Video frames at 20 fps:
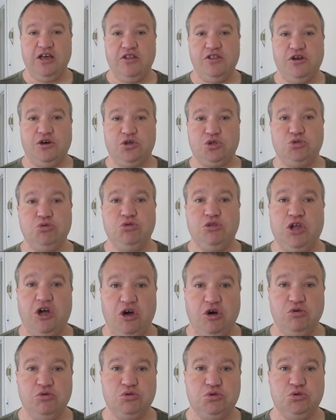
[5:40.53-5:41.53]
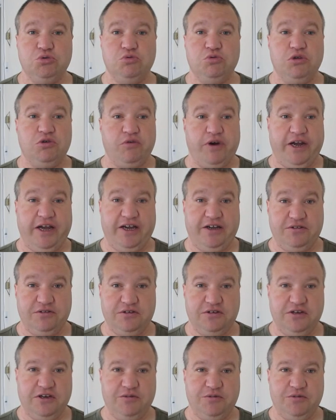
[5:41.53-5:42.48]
They're too low to the ground.